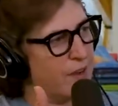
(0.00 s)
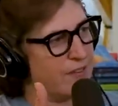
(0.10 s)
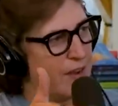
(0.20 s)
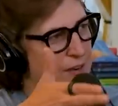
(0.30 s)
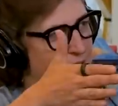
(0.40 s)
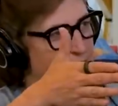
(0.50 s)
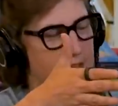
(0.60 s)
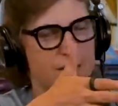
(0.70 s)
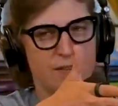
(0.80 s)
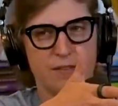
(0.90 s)
of kind of
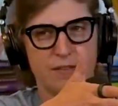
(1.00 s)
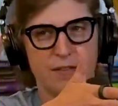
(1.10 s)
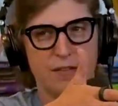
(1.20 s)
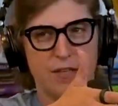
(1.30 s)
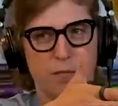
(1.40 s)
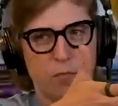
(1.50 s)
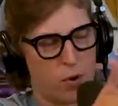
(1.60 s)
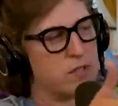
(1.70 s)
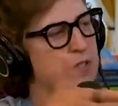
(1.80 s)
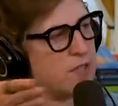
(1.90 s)
the the
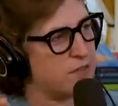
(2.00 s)
importance